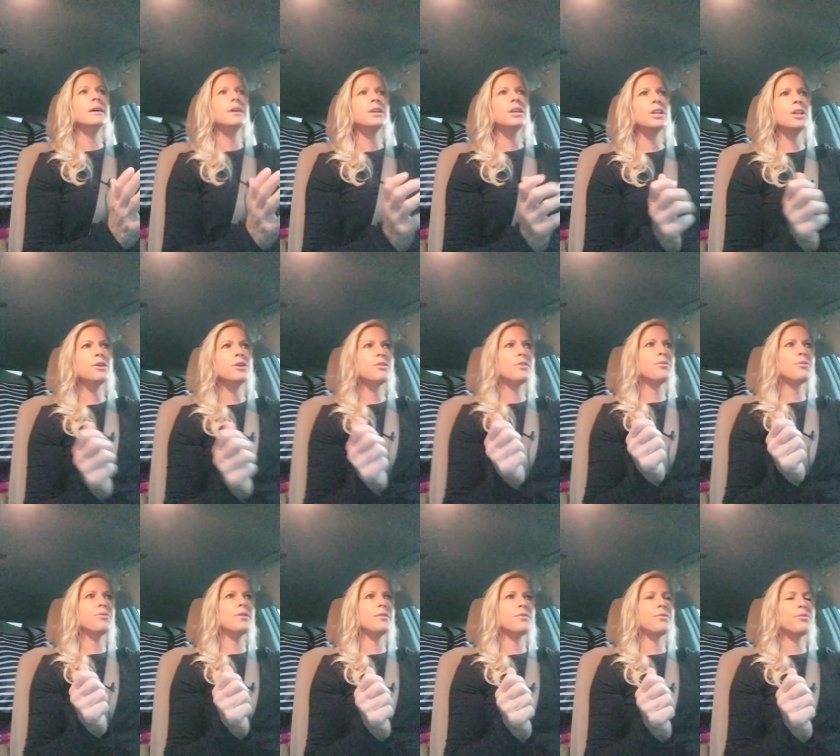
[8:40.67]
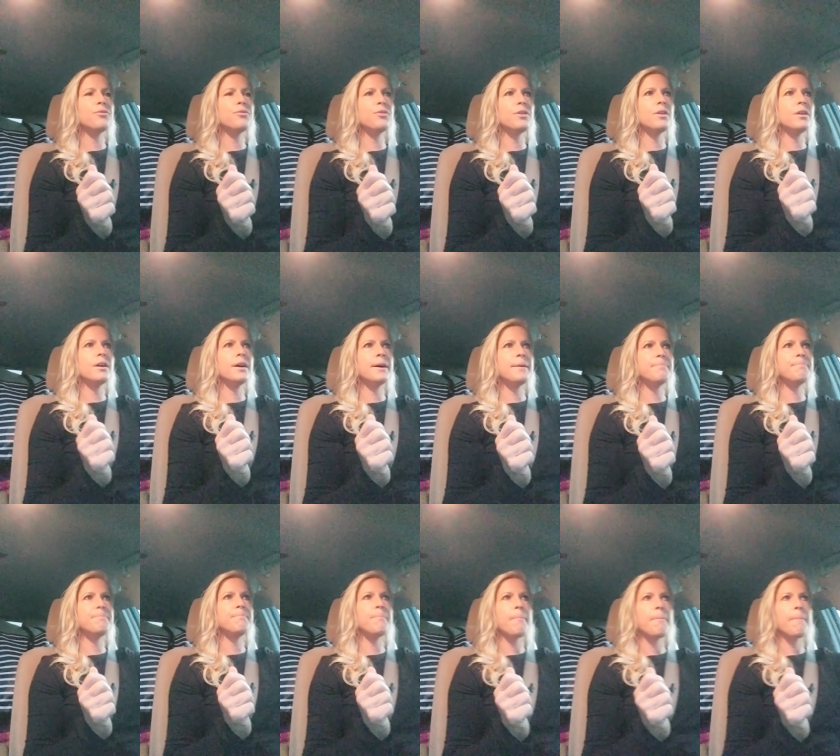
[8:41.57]
You know, the, the, the,
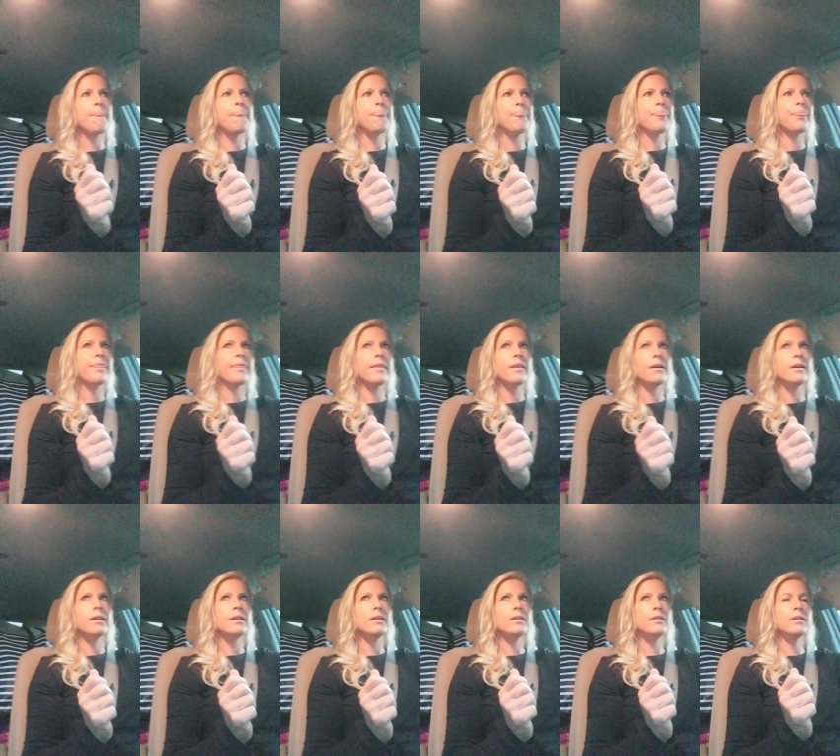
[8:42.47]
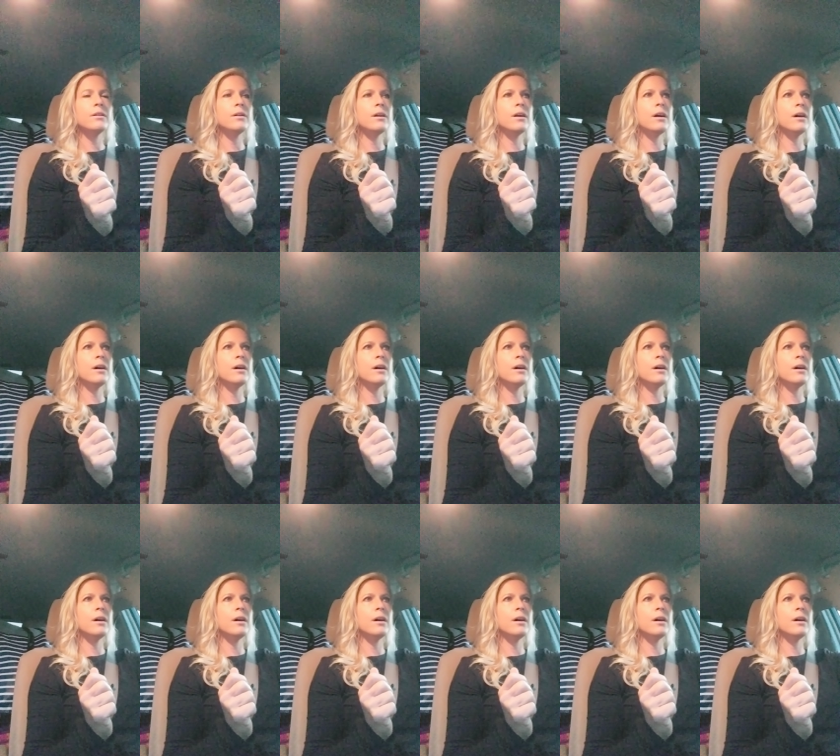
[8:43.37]
um,